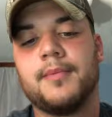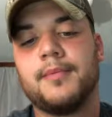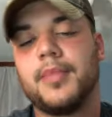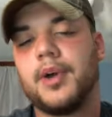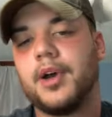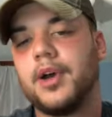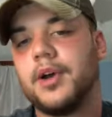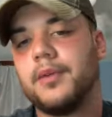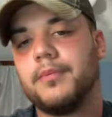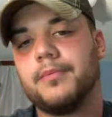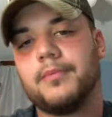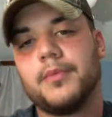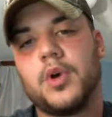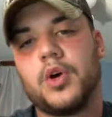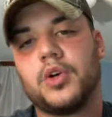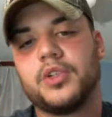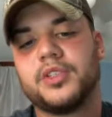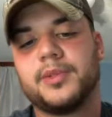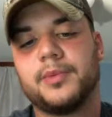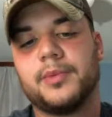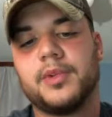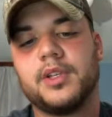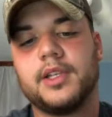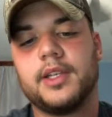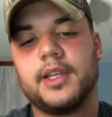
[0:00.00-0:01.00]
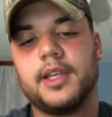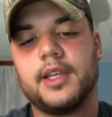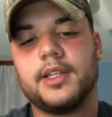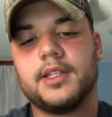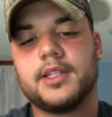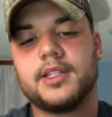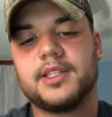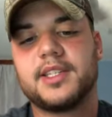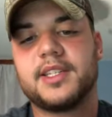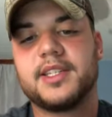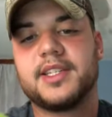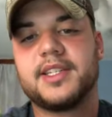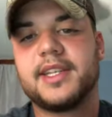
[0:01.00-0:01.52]
but ultimately
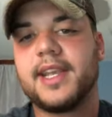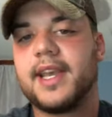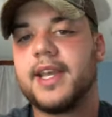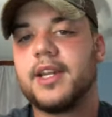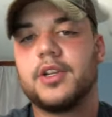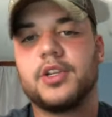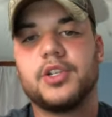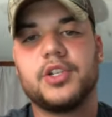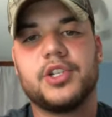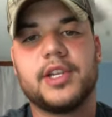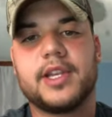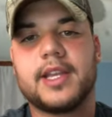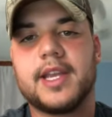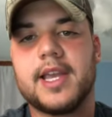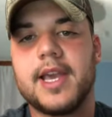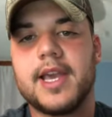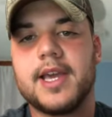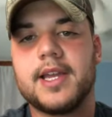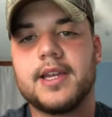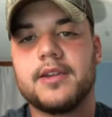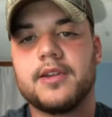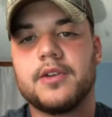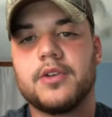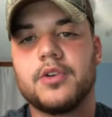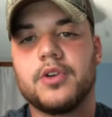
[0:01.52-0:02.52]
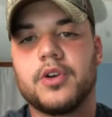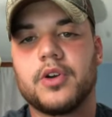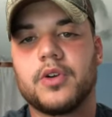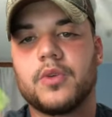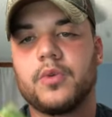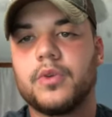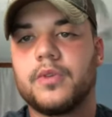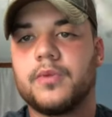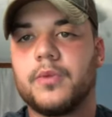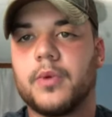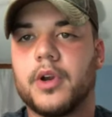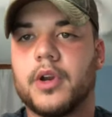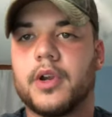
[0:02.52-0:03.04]
just a standard jig head and a hook
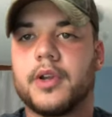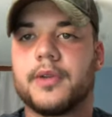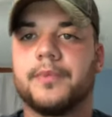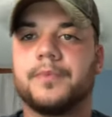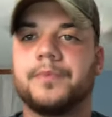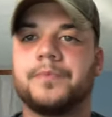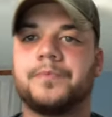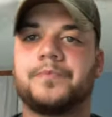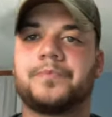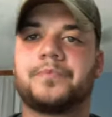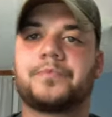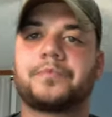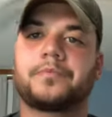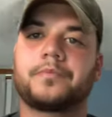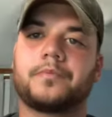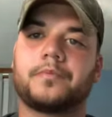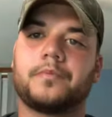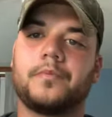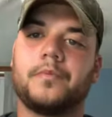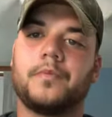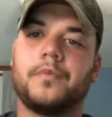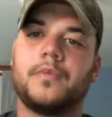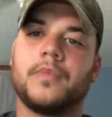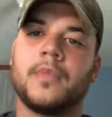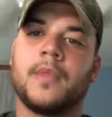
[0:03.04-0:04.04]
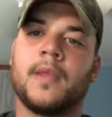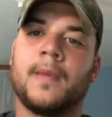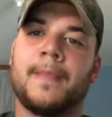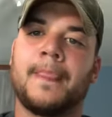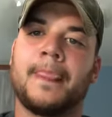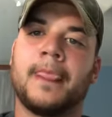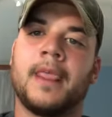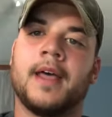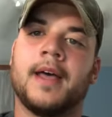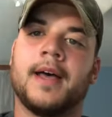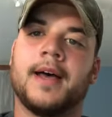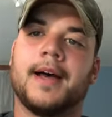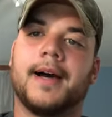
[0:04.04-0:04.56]
would work.
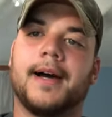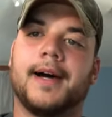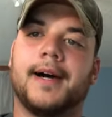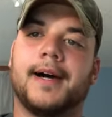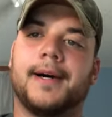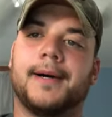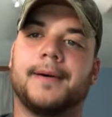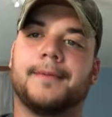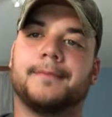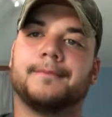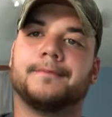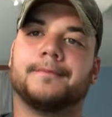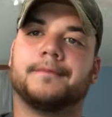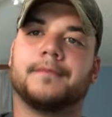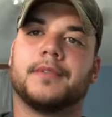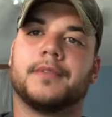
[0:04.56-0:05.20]
Um,